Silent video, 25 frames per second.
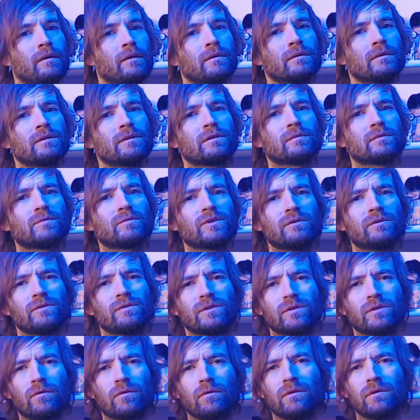Some true
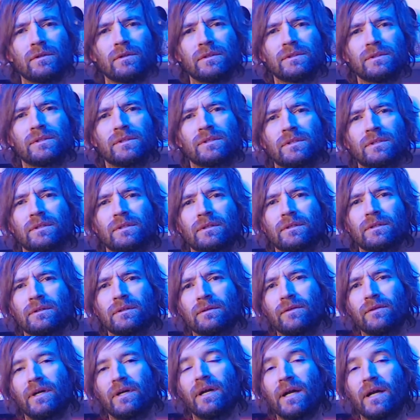stories
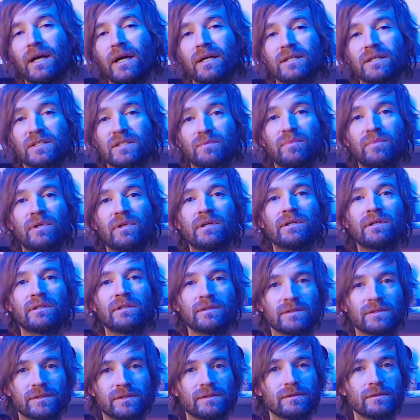that I
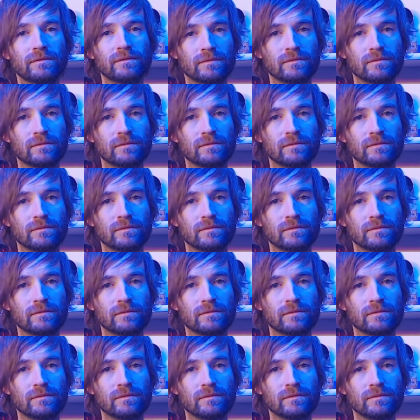experienced.